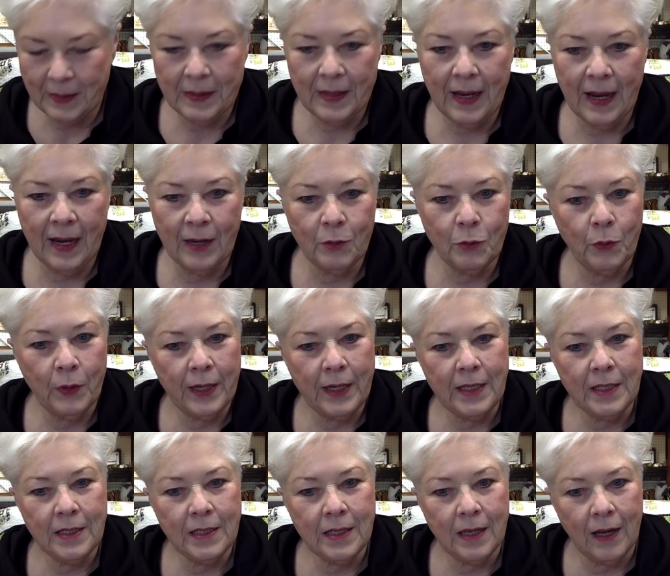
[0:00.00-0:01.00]
And we
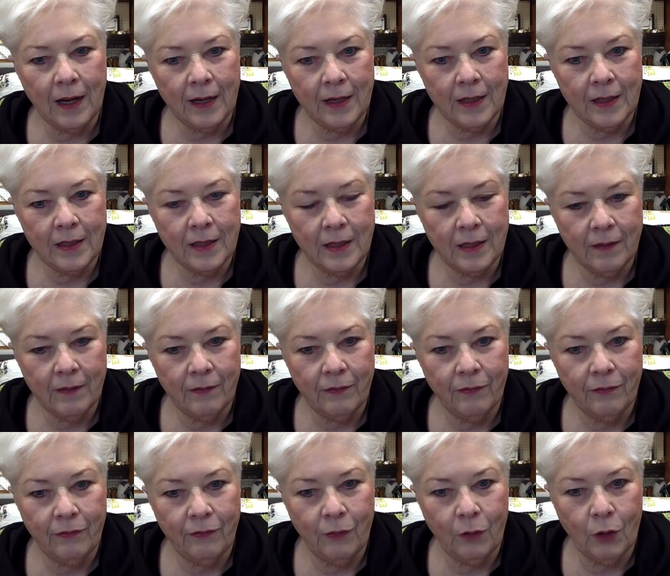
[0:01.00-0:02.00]
decided
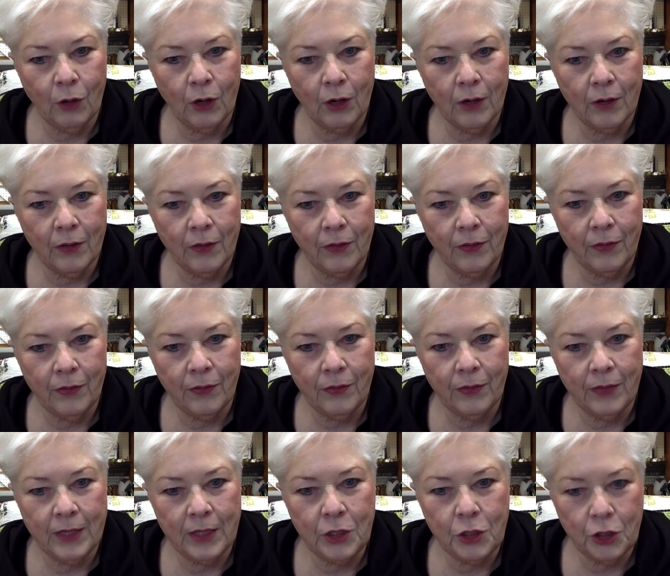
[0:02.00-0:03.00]
for
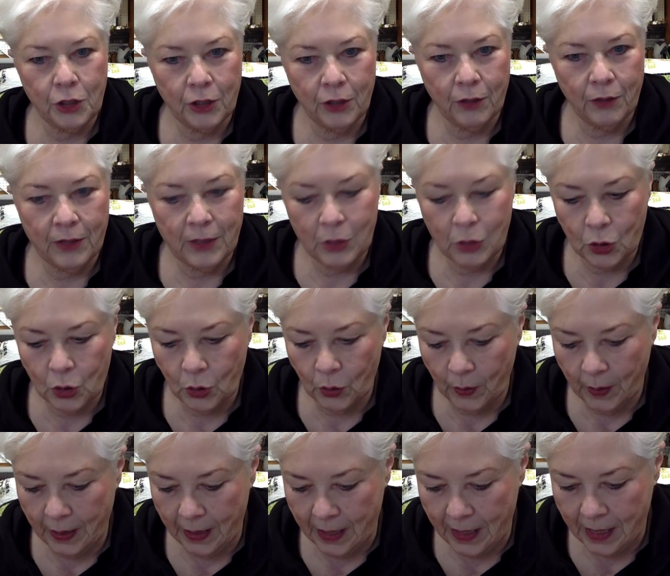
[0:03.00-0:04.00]
this year, this
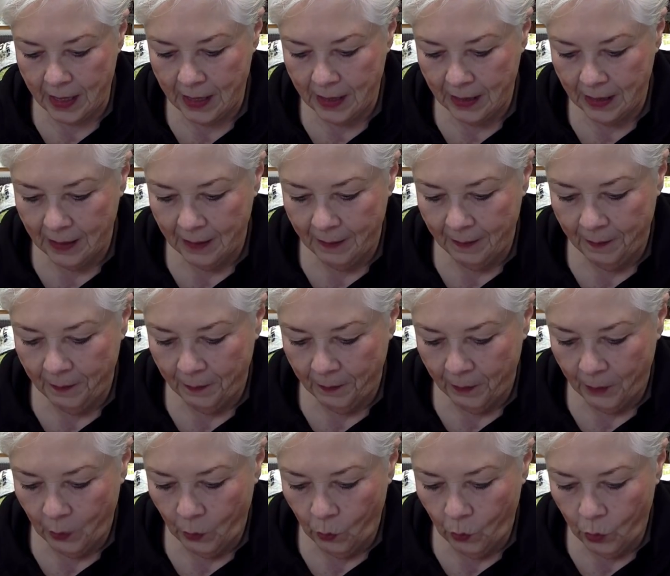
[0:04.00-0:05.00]
tree
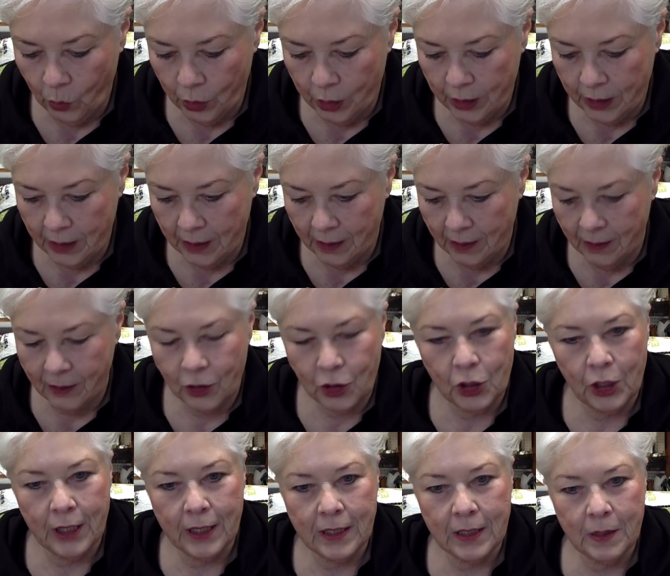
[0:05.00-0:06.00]
would
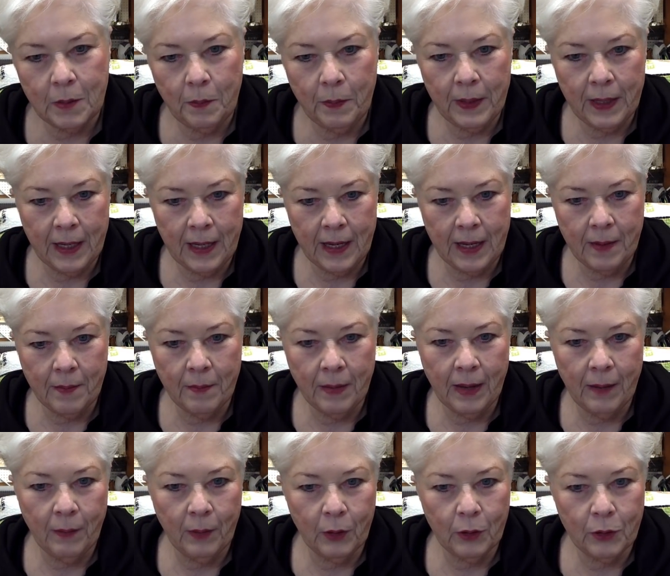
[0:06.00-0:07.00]
just be
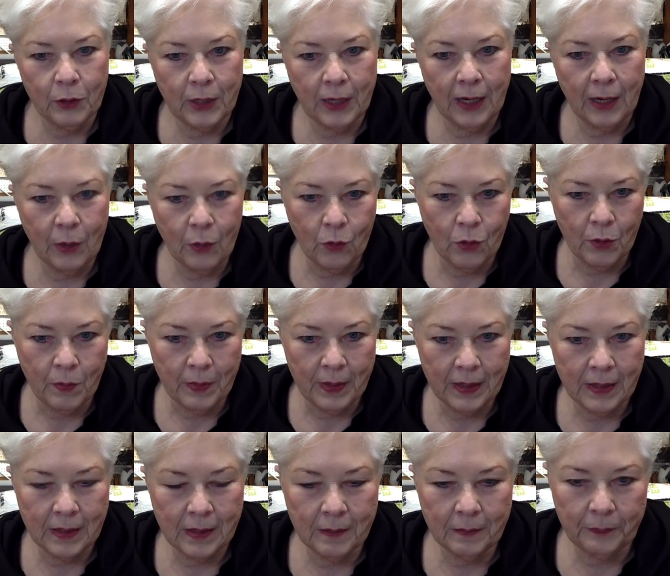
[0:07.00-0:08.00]
my birthday
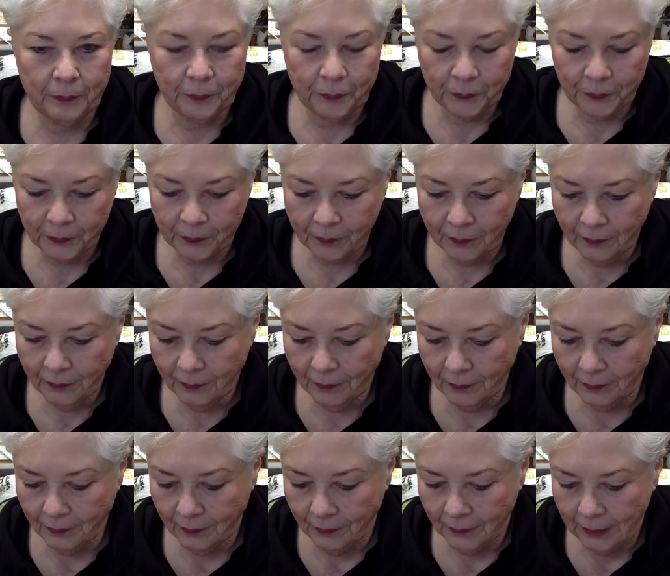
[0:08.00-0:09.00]
ornaments.
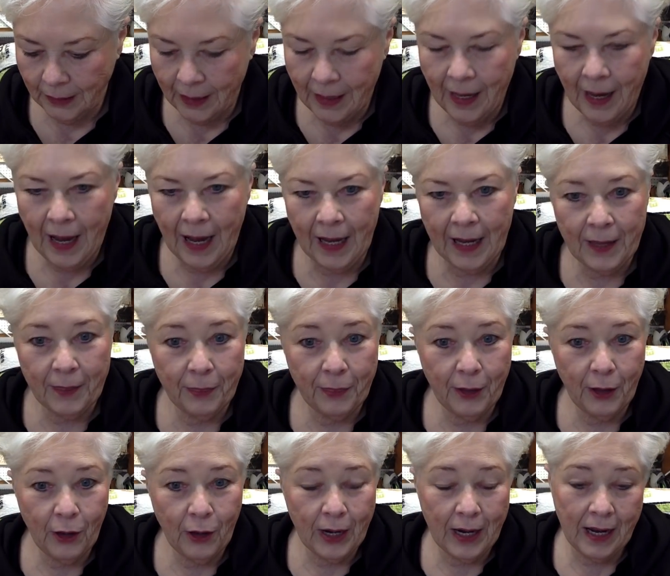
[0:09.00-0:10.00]
I had
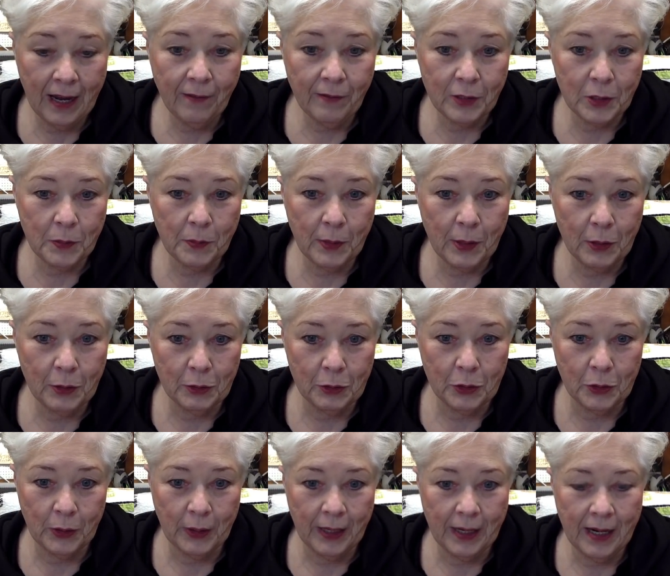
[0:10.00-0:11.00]
thought, I have a smaller
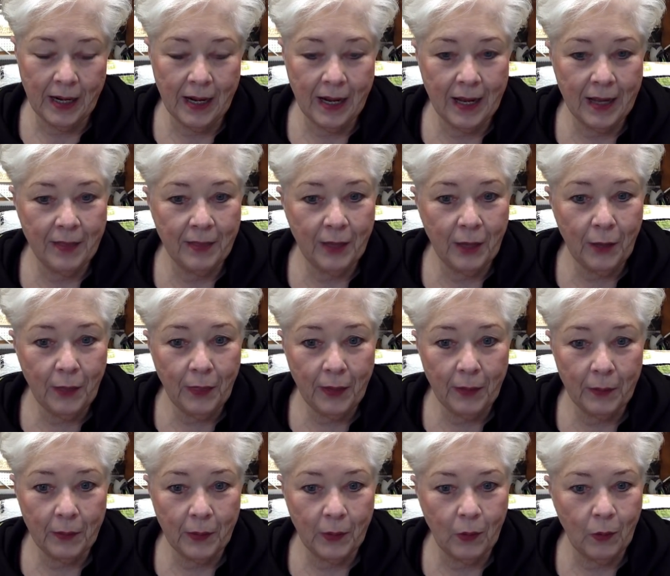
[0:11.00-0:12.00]
tree, and I had thought they
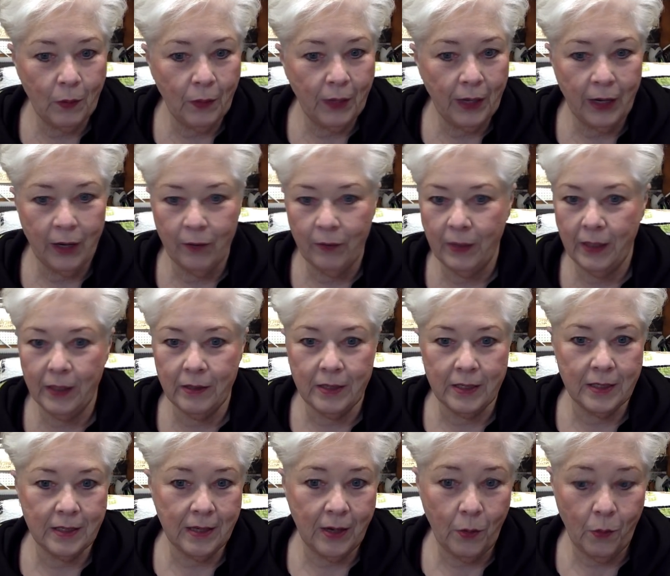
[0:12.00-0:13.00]
would go on there. There
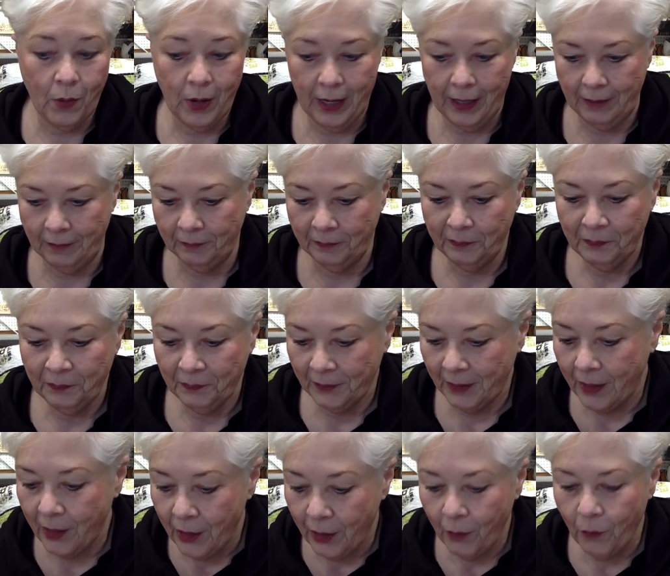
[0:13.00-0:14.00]
is no way.
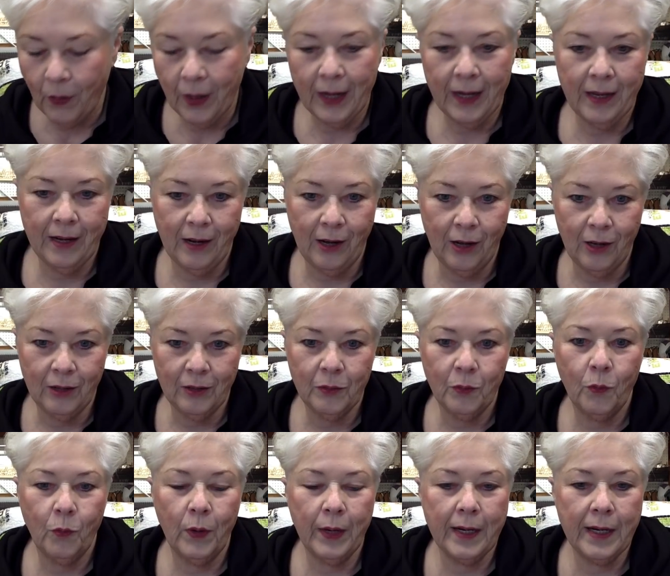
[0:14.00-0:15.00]
No way at all.
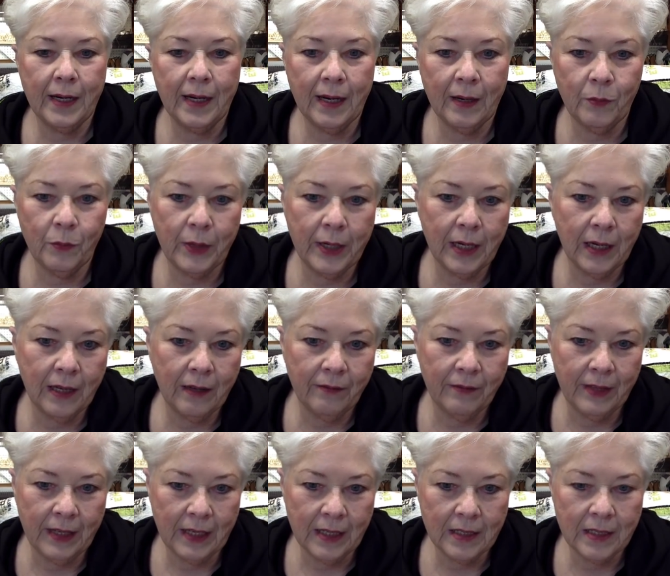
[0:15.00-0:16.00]
We love
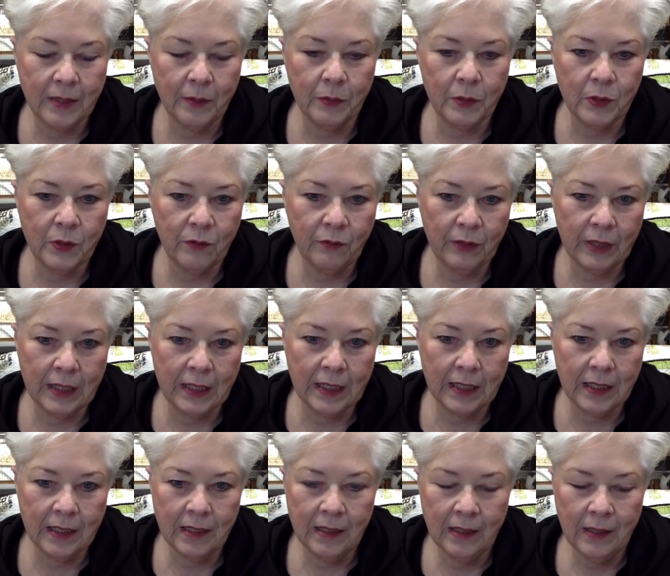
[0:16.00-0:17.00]
this. It was
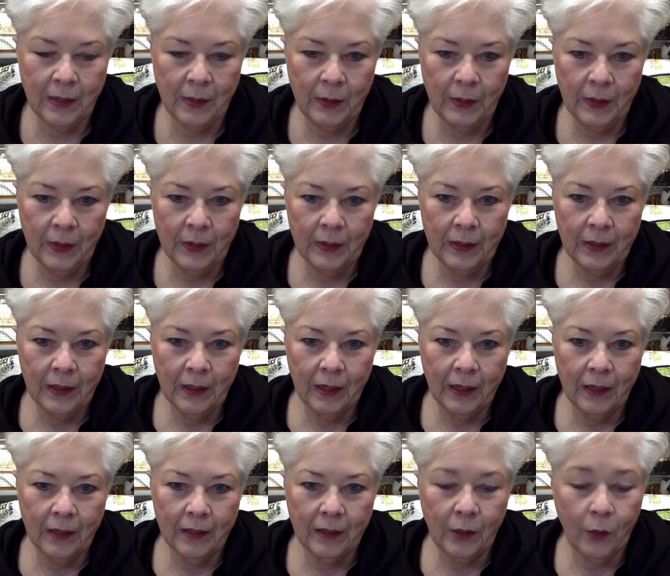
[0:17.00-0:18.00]
fun
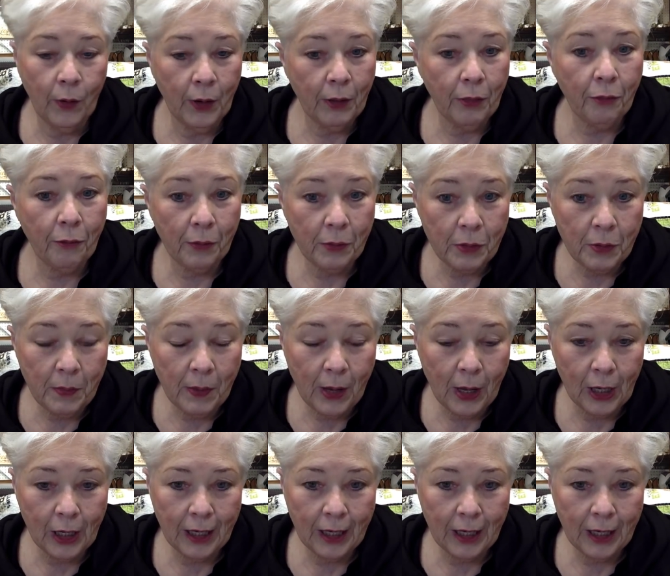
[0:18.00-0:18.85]
going through them all